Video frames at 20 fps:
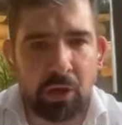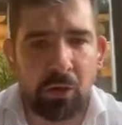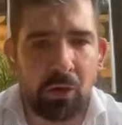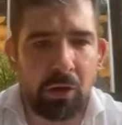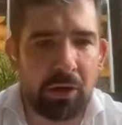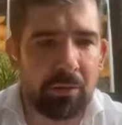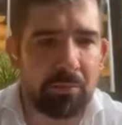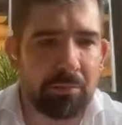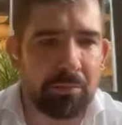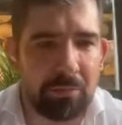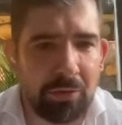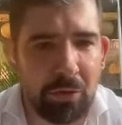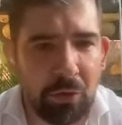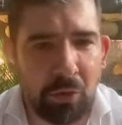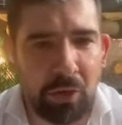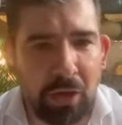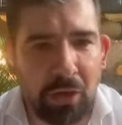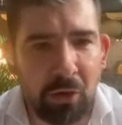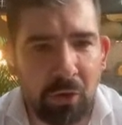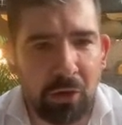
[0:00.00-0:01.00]
You
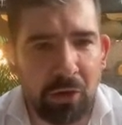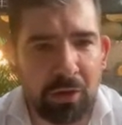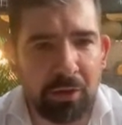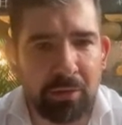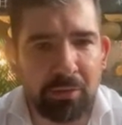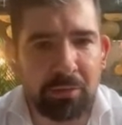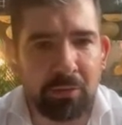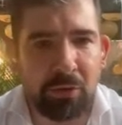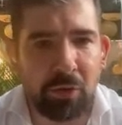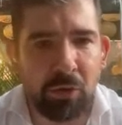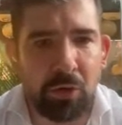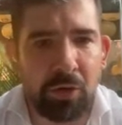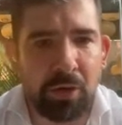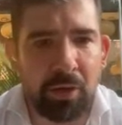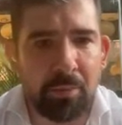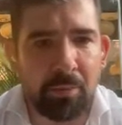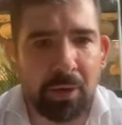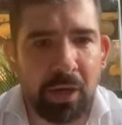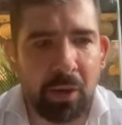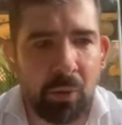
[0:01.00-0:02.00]
can call
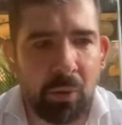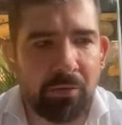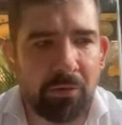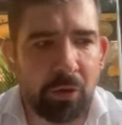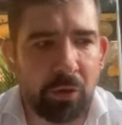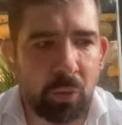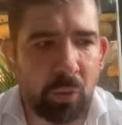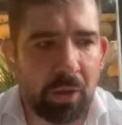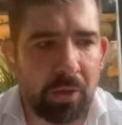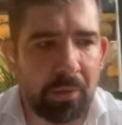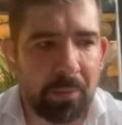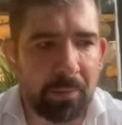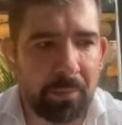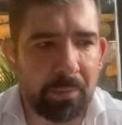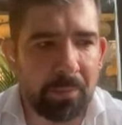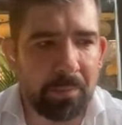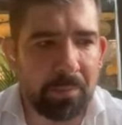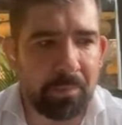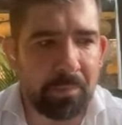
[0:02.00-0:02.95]
them however you want.